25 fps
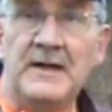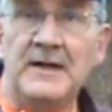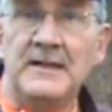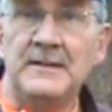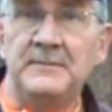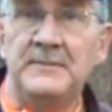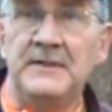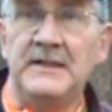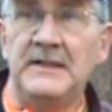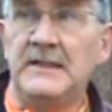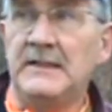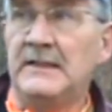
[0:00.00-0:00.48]

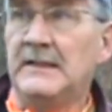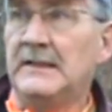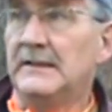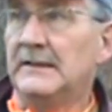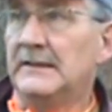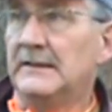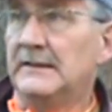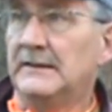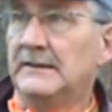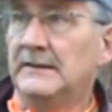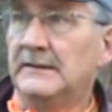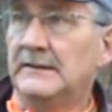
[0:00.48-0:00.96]
might be
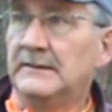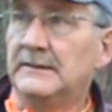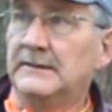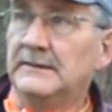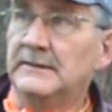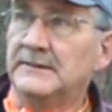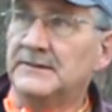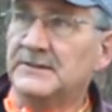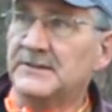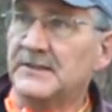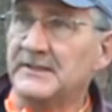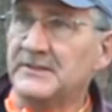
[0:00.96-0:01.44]

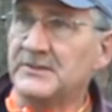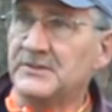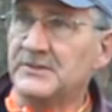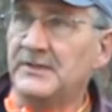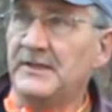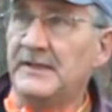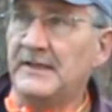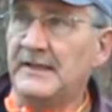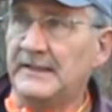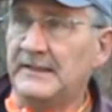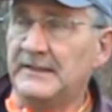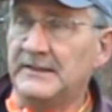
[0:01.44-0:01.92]
such
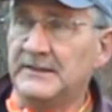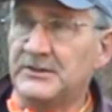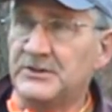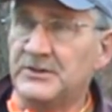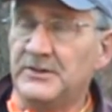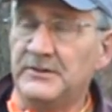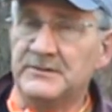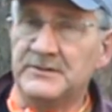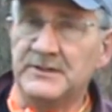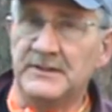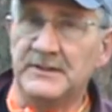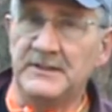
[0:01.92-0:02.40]
that it
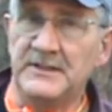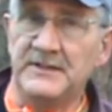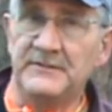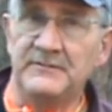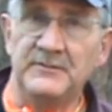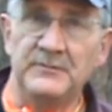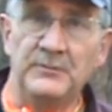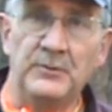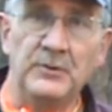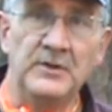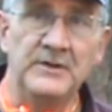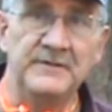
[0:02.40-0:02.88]
shoots at a
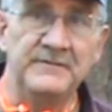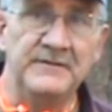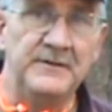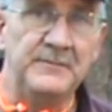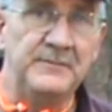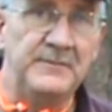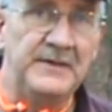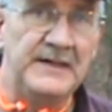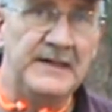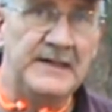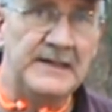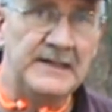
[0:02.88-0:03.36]
different point of
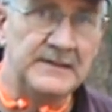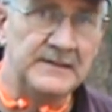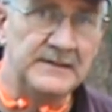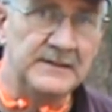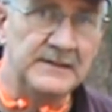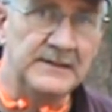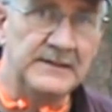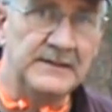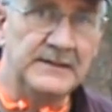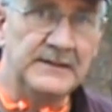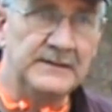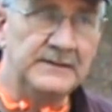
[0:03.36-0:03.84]
impact
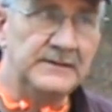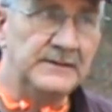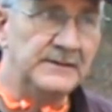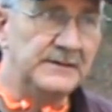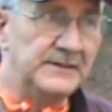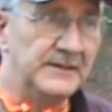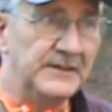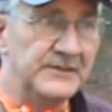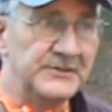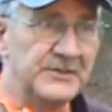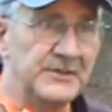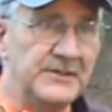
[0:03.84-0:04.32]
than
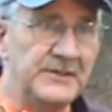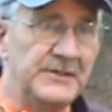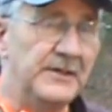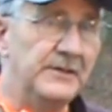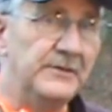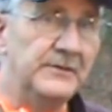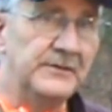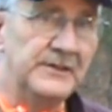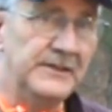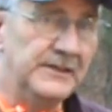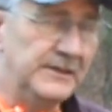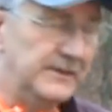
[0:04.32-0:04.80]
it does on
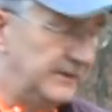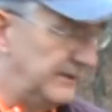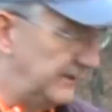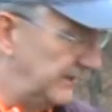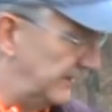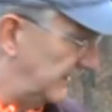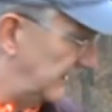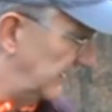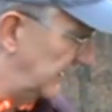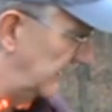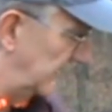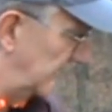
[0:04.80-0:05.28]
another
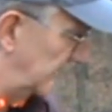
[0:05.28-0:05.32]
gun.